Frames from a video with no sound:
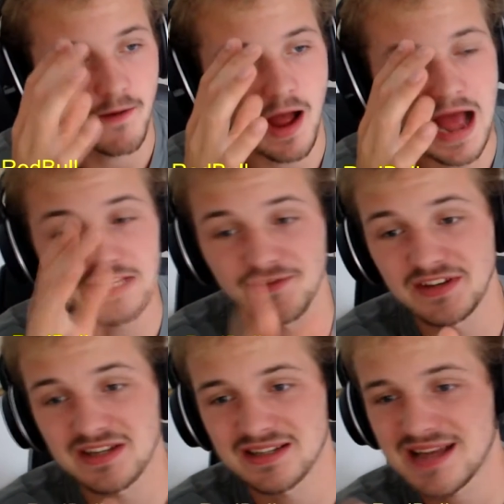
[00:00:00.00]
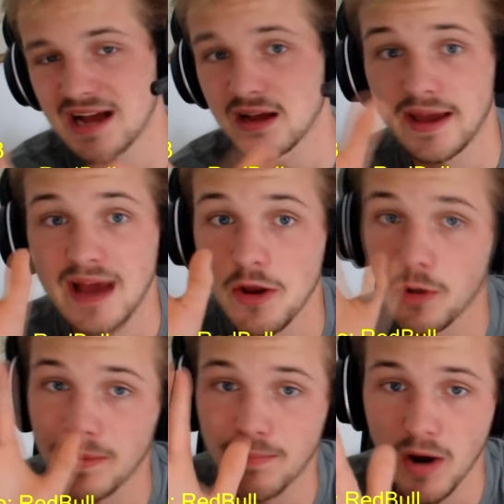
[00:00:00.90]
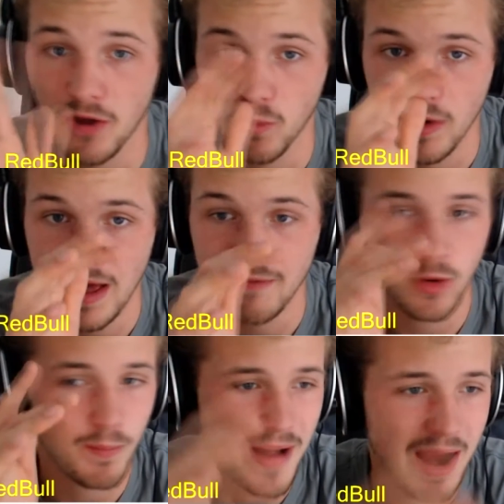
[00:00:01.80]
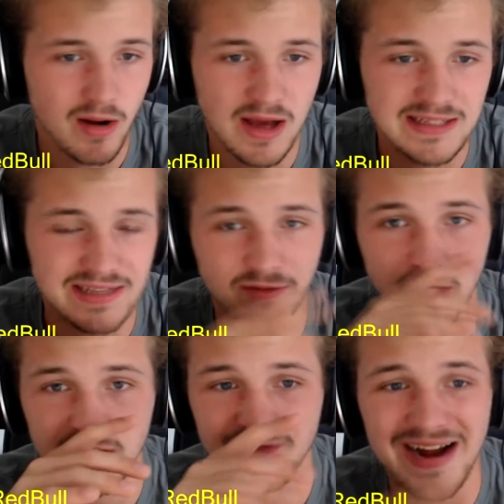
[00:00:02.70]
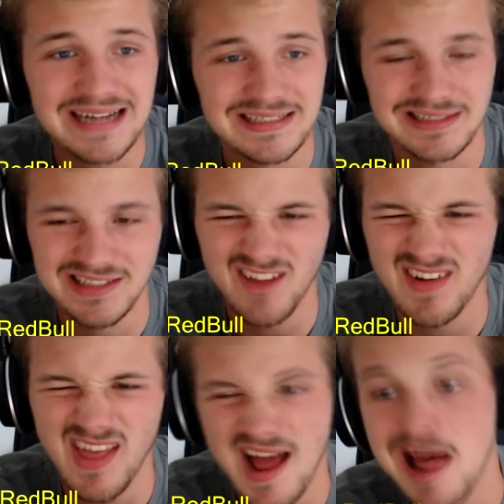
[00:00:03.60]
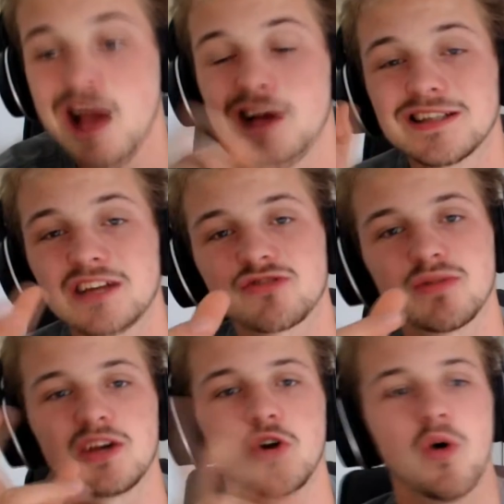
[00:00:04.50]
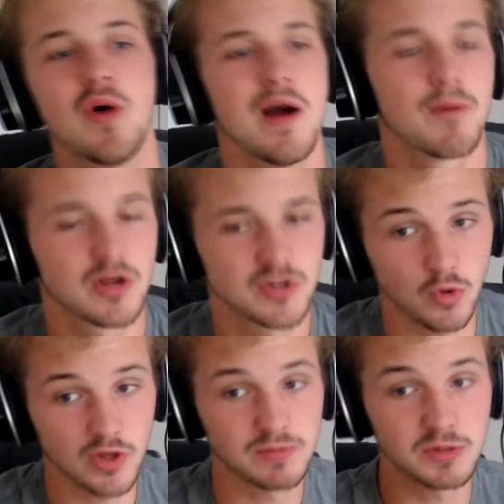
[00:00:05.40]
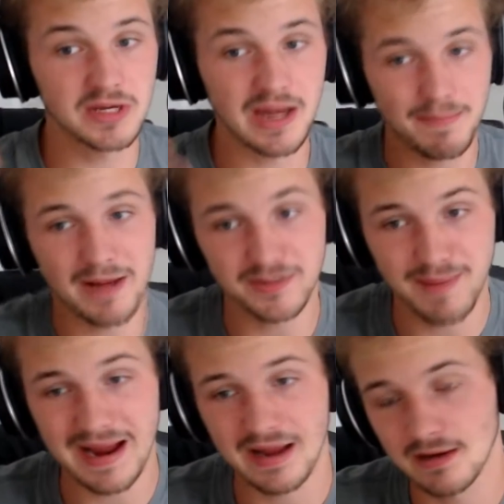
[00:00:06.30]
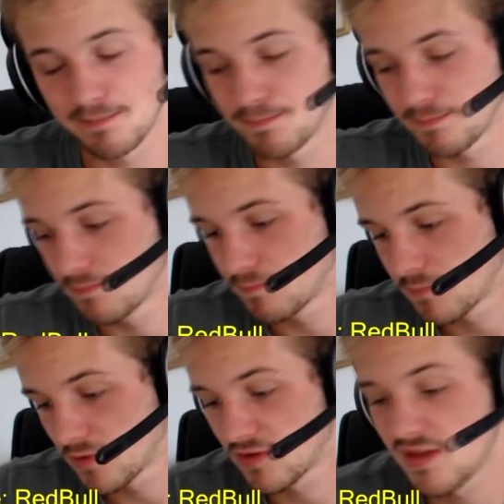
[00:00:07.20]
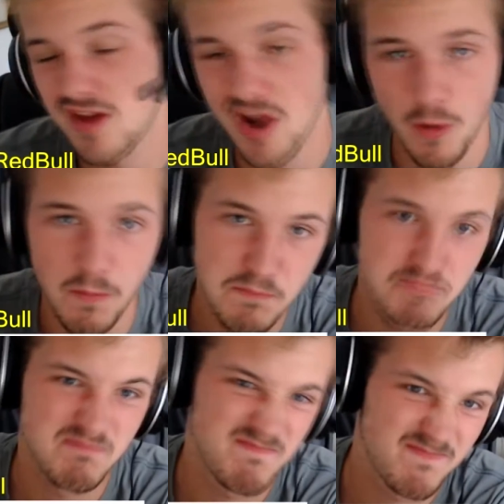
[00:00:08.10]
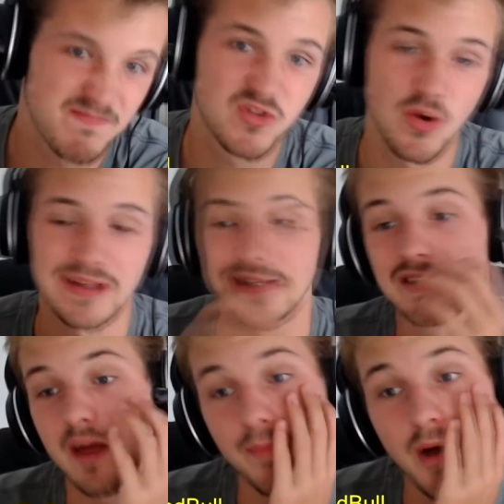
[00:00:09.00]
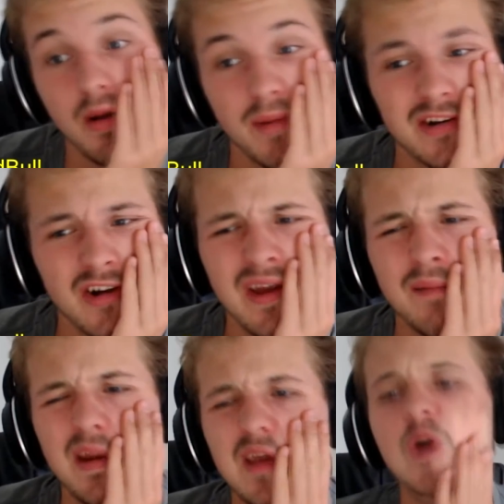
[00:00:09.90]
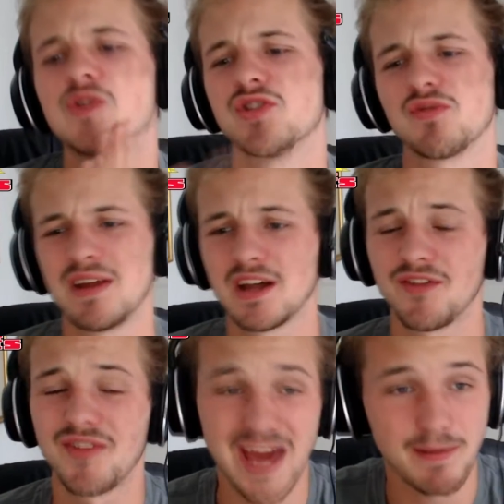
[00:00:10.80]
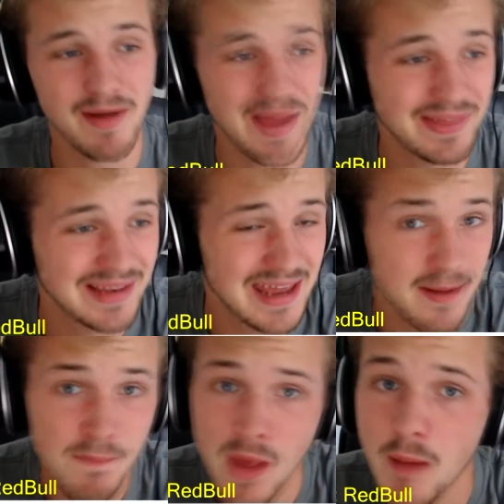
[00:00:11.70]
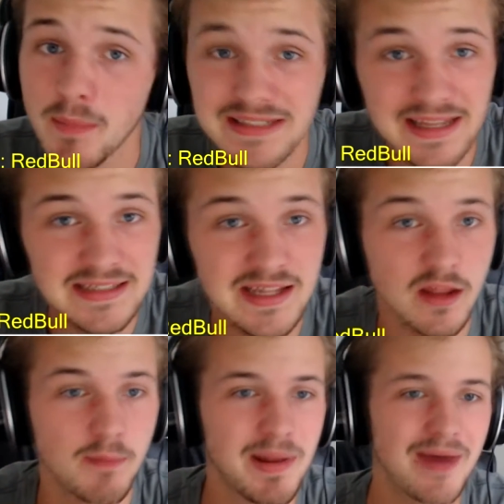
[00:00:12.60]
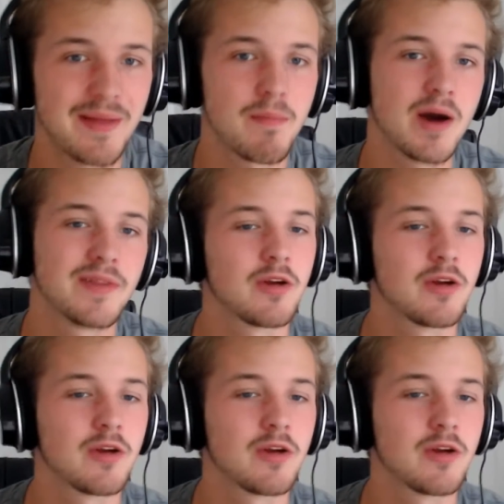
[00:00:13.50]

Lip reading: as a physical attacker, it cannot be burnt, whatever, or paralyzed, even though it's fast and stuff like that. So that's really cool, because all those moves are going to bounce back and, you know, do it to the opponent. But I don't think many coaches are really going to forget about that in the league, but it's definitely something going to play in their mind. They